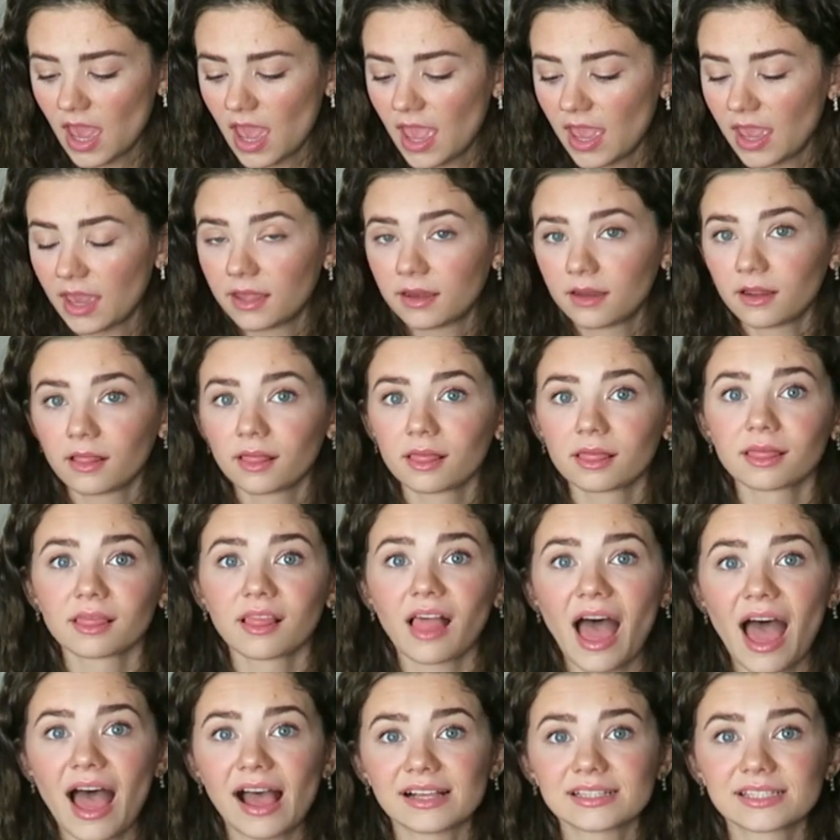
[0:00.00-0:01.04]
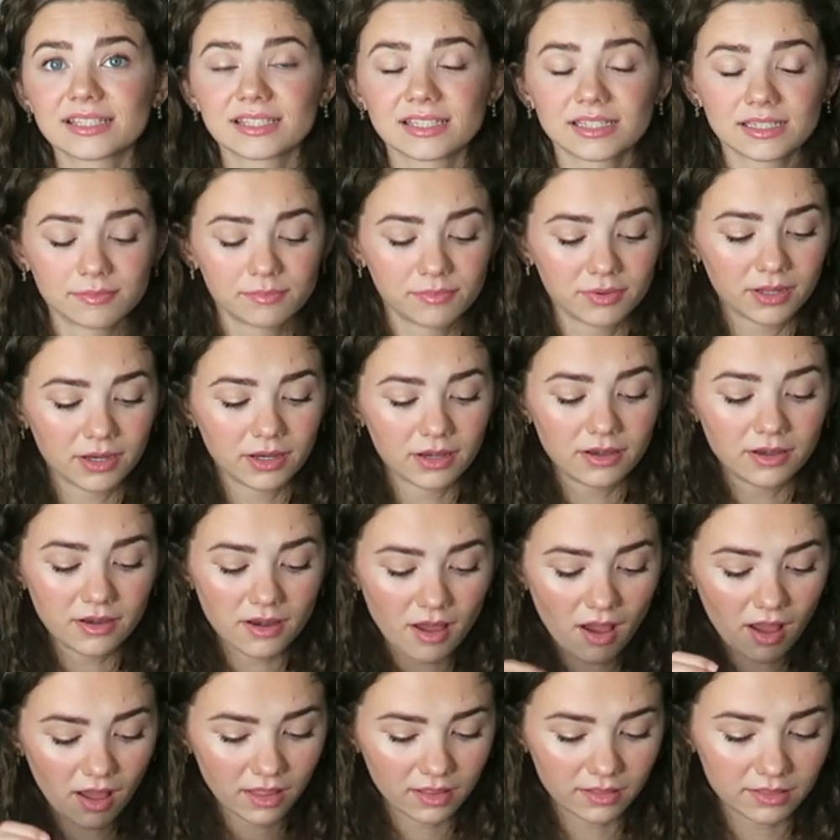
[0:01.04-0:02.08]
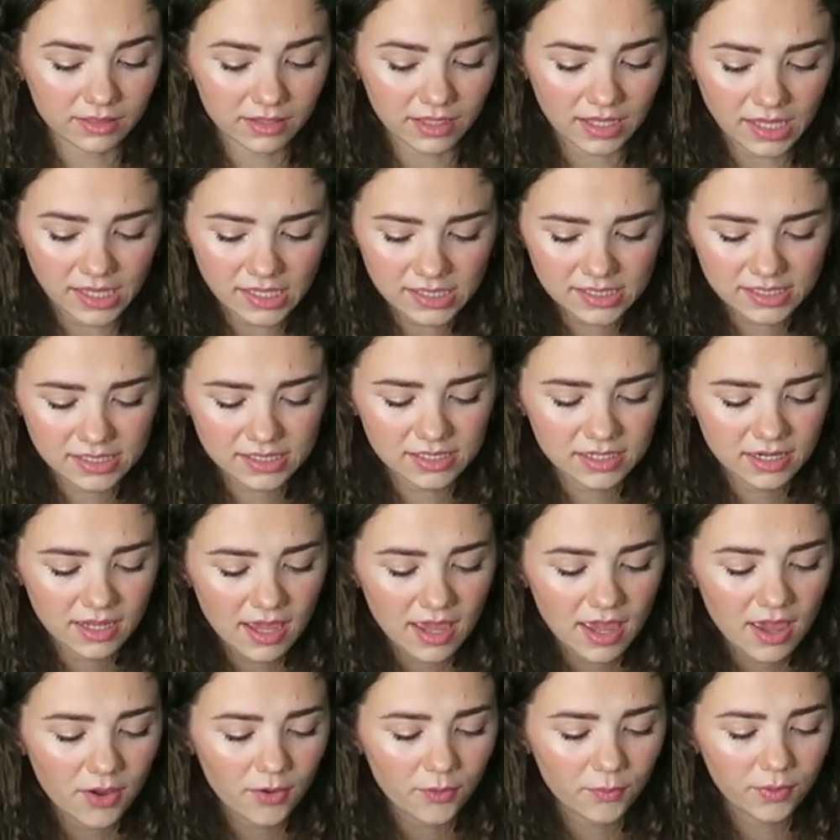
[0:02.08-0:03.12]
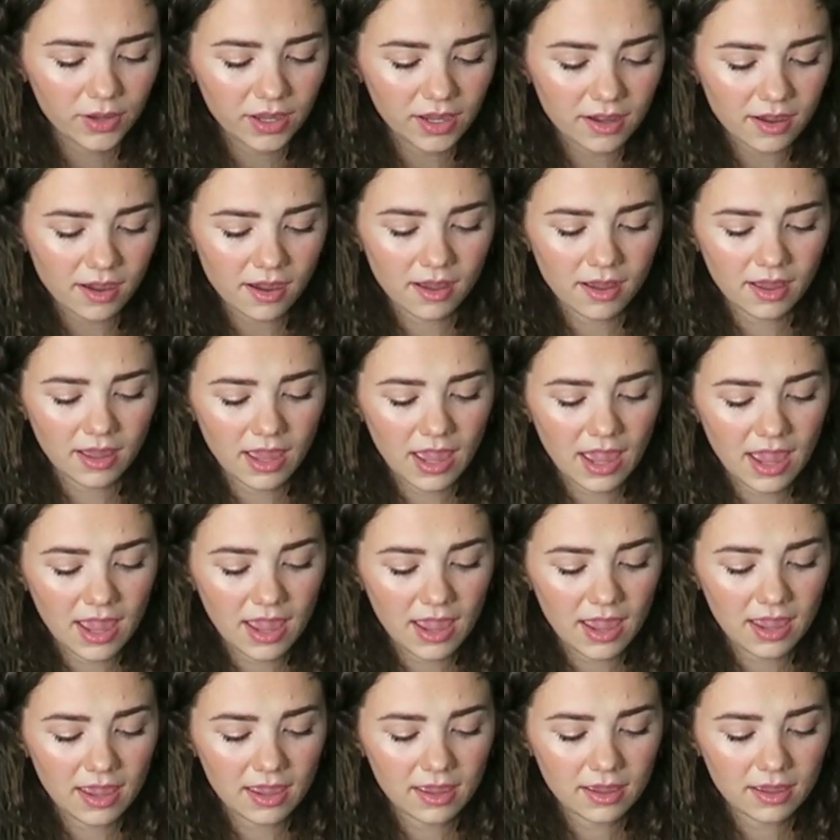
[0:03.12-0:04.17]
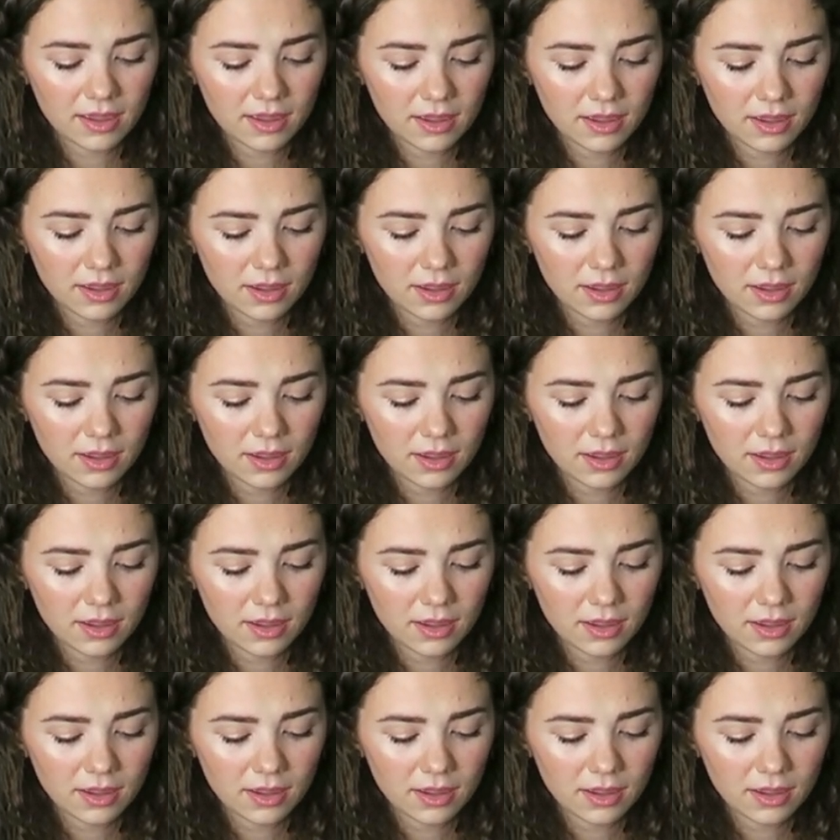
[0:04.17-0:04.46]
And last but not least, we got a